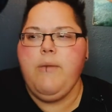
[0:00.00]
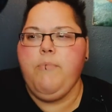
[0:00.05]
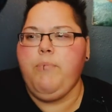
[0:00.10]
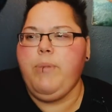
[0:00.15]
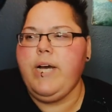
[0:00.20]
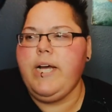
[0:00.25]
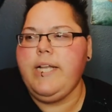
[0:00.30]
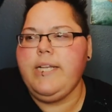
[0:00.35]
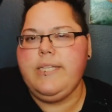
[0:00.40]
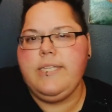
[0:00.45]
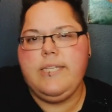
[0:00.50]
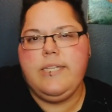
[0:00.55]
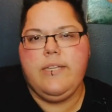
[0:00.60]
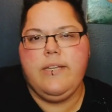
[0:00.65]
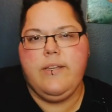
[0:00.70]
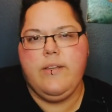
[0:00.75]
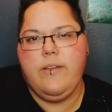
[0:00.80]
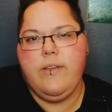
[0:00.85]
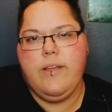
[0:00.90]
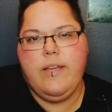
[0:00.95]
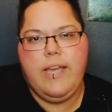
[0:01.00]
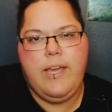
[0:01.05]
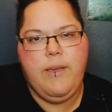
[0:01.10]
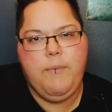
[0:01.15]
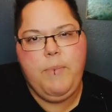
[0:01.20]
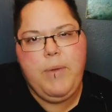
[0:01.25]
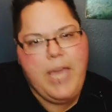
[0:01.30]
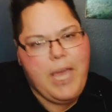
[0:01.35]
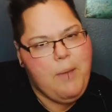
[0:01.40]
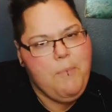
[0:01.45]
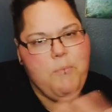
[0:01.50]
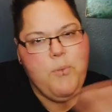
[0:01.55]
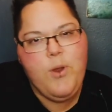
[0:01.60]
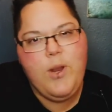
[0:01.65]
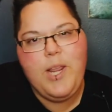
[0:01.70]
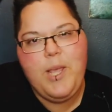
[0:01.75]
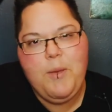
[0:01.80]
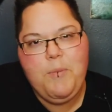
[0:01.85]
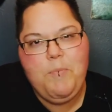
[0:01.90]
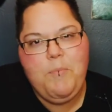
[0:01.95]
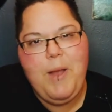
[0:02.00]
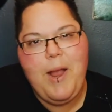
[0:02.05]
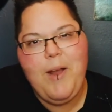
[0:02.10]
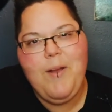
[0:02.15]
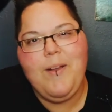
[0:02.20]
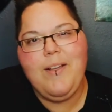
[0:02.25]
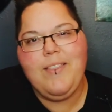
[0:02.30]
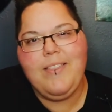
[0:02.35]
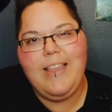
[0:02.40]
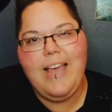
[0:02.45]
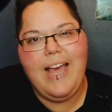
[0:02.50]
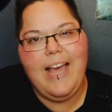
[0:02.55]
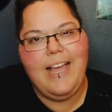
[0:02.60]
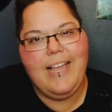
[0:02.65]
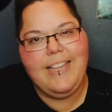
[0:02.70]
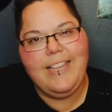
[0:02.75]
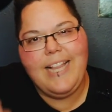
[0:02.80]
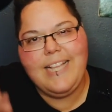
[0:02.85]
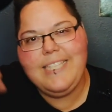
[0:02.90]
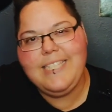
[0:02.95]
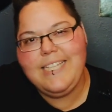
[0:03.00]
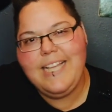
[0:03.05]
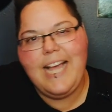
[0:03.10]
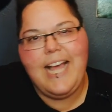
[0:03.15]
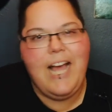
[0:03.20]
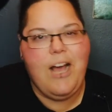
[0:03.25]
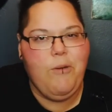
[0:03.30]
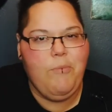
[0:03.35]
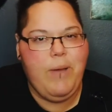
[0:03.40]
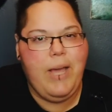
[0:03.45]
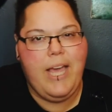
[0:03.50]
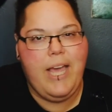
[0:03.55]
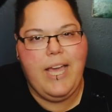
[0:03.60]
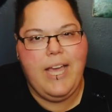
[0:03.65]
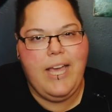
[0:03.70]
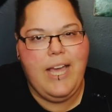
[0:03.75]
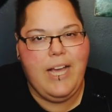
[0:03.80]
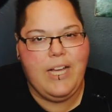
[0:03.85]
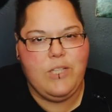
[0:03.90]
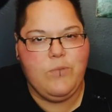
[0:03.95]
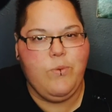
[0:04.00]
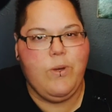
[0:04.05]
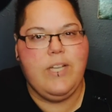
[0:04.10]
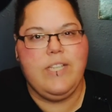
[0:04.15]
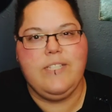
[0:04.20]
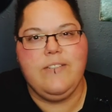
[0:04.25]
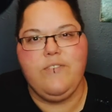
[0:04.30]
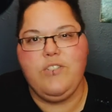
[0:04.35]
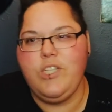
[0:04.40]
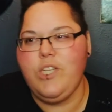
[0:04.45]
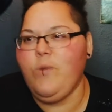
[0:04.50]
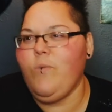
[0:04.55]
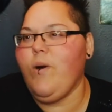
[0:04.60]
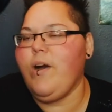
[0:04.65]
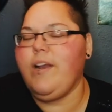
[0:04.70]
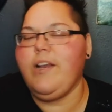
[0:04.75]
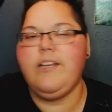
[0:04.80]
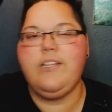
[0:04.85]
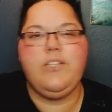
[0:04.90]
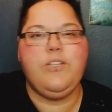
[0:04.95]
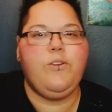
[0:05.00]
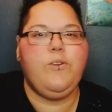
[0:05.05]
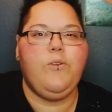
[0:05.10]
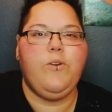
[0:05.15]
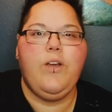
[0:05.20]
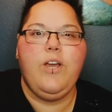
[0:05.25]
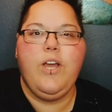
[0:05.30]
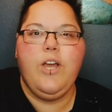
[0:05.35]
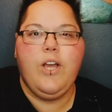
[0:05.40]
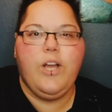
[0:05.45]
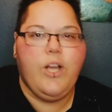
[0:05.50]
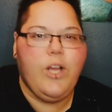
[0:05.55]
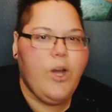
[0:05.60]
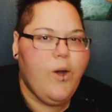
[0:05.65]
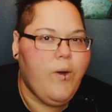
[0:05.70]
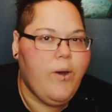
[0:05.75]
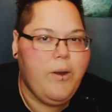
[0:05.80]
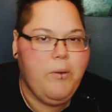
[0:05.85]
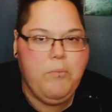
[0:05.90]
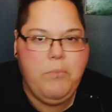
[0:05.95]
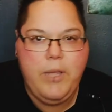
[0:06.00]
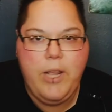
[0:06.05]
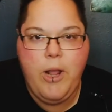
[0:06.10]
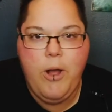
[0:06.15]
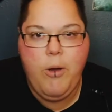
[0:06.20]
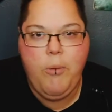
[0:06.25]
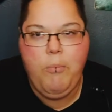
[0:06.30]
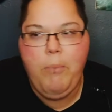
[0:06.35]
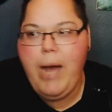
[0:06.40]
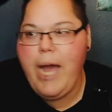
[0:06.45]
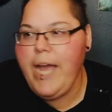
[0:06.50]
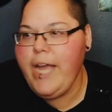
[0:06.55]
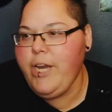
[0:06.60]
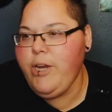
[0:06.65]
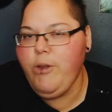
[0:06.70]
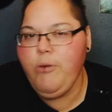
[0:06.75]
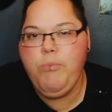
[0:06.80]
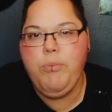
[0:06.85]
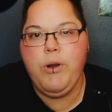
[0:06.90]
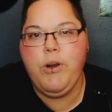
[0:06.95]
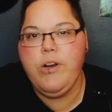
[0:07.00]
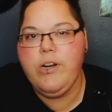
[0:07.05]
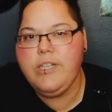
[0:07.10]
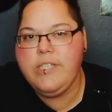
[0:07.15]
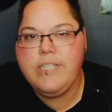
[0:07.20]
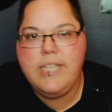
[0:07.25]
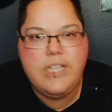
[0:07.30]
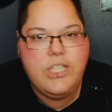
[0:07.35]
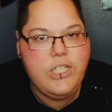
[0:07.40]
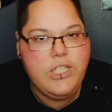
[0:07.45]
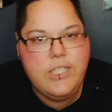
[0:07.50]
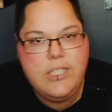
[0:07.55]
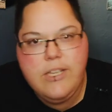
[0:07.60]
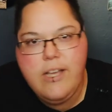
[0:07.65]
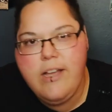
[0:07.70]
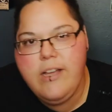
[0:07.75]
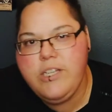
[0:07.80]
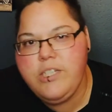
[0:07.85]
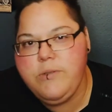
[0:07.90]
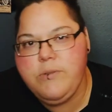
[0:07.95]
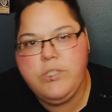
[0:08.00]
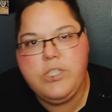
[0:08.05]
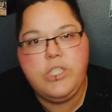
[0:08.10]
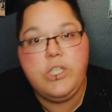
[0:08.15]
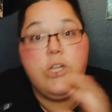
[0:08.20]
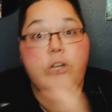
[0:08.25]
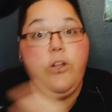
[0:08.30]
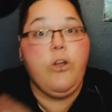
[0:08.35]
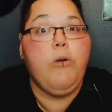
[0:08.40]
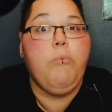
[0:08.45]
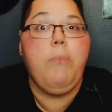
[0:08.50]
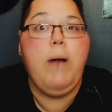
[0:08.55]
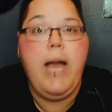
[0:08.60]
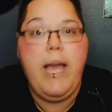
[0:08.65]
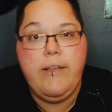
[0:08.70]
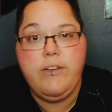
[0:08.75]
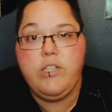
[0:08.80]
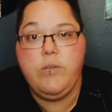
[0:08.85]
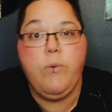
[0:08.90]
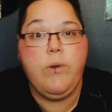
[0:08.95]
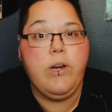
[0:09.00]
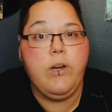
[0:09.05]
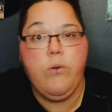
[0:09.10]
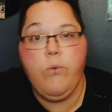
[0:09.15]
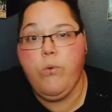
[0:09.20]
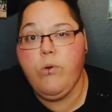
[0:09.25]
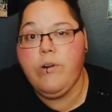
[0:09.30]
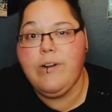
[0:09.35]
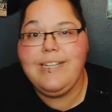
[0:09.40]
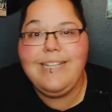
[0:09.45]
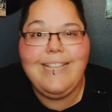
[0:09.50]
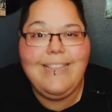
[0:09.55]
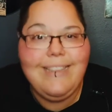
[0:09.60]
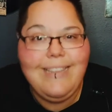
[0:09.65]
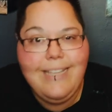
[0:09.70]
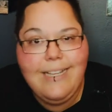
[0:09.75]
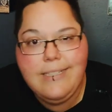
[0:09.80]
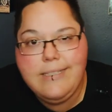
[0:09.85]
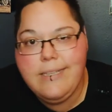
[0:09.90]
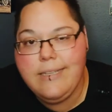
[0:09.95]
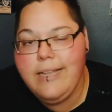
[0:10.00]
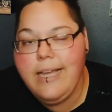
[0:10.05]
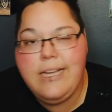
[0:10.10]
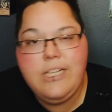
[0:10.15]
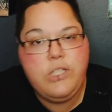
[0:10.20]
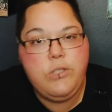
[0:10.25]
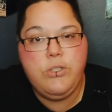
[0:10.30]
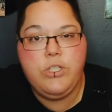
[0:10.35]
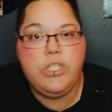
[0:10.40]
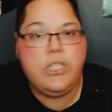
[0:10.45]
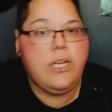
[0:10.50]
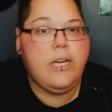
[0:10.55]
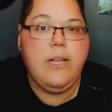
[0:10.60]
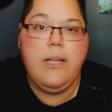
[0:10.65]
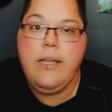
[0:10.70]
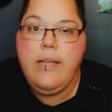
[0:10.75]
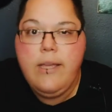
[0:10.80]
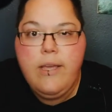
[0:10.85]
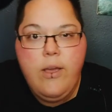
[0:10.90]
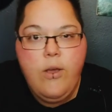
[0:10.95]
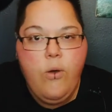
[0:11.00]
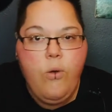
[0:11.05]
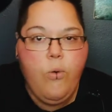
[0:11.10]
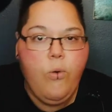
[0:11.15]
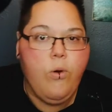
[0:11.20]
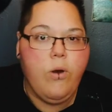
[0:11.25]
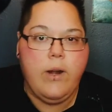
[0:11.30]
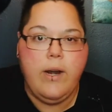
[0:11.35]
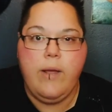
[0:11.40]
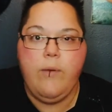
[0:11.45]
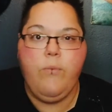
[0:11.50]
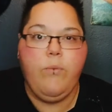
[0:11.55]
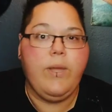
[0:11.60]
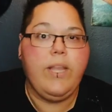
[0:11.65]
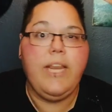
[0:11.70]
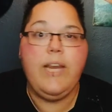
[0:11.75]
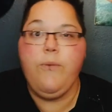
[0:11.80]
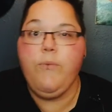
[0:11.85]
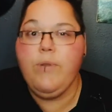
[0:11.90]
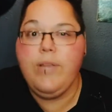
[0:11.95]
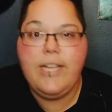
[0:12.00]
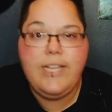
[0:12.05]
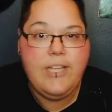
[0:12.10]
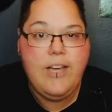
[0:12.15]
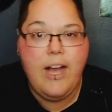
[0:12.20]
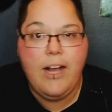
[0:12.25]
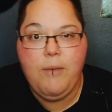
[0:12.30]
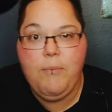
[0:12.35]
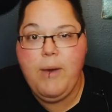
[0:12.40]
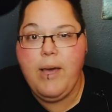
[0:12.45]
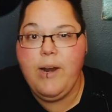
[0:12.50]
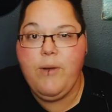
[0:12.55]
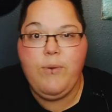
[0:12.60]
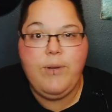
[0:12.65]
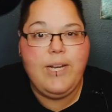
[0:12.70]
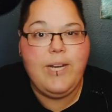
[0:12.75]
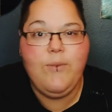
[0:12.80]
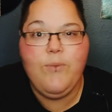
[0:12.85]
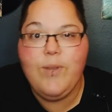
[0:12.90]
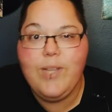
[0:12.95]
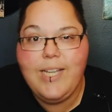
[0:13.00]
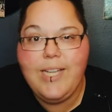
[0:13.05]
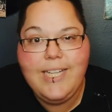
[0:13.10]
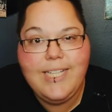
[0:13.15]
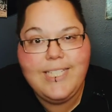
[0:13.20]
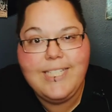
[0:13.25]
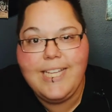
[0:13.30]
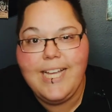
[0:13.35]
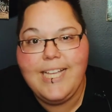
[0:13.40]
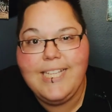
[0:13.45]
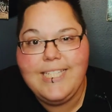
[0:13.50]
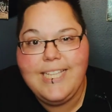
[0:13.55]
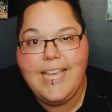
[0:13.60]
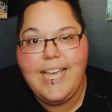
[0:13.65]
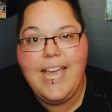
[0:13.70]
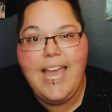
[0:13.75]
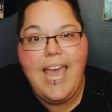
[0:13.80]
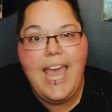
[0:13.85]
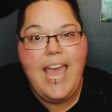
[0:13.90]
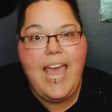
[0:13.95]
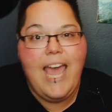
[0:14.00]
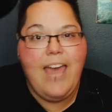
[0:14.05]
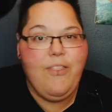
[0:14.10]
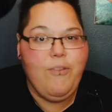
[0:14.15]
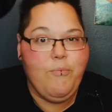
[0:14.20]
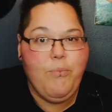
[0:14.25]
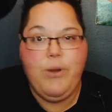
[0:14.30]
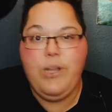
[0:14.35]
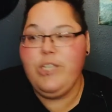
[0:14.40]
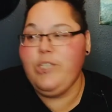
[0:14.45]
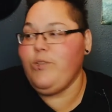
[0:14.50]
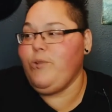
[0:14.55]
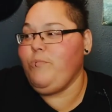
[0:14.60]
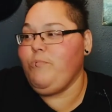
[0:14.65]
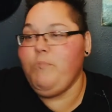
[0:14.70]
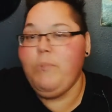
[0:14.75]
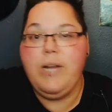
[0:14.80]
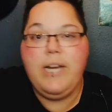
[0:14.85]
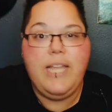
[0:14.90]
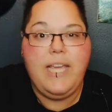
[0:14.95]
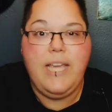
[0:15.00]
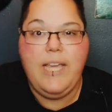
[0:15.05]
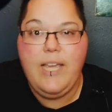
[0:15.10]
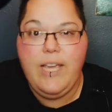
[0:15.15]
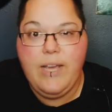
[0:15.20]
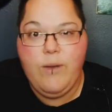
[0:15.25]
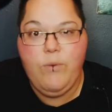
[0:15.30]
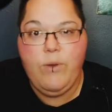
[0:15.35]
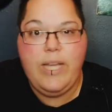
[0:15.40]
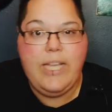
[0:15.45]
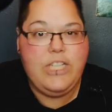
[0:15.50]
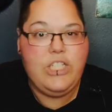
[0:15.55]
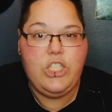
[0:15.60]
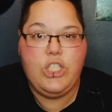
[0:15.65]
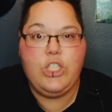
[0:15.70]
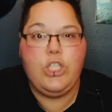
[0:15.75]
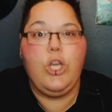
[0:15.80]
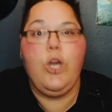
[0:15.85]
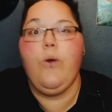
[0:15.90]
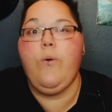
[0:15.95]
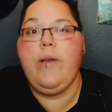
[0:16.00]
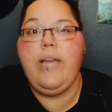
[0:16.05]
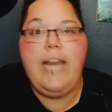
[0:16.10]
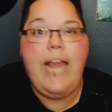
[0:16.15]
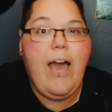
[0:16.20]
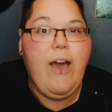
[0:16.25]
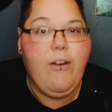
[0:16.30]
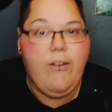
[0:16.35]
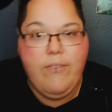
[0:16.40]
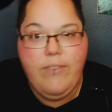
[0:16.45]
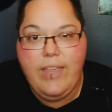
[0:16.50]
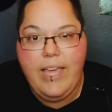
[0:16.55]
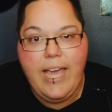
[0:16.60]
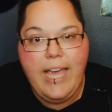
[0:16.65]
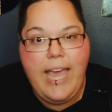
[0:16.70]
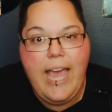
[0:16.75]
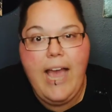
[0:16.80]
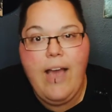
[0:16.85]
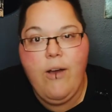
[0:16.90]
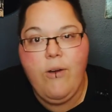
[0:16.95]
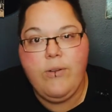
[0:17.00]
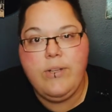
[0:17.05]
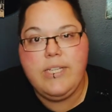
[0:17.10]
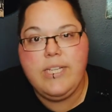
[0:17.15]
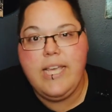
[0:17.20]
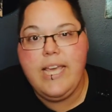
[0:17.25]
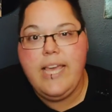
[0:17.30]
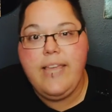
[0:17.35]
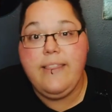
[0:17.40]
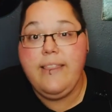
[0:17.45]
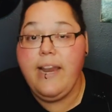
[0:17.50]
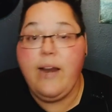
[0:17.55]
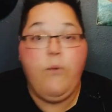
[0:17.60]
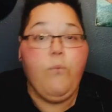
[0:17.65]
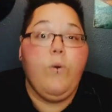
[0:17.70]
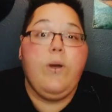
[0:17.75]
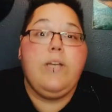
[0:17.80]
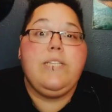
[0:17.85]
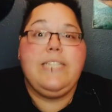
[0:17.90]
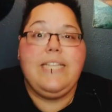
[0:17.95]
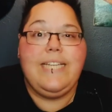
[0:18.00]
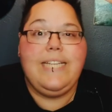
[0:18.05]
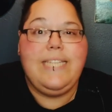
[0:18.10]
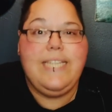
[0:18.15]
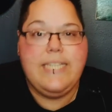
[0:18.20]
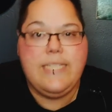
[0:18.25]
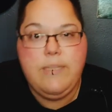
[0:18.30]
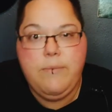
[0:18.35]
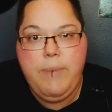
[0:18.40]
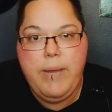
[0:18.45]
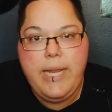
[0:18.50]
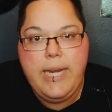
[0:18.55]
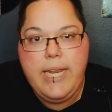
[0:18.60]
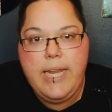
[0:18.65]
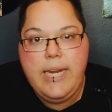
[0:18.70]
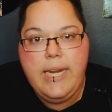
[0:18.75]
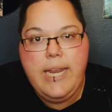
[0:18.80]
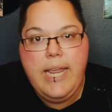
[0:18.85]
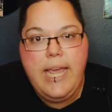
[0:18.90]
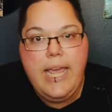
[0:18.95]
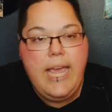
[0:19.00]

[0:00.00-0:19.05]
But it became pretty apparent that that's not how my ex was. If she wanted to go and, buy a new purse that she saw, she was just going to go buy it. If she wanted to order 10 things online, she was just going to order it. And we didn't really talk about it. We didn't really discuss it. And then pretty soon money is just going out of the account that I wasn't anticipating.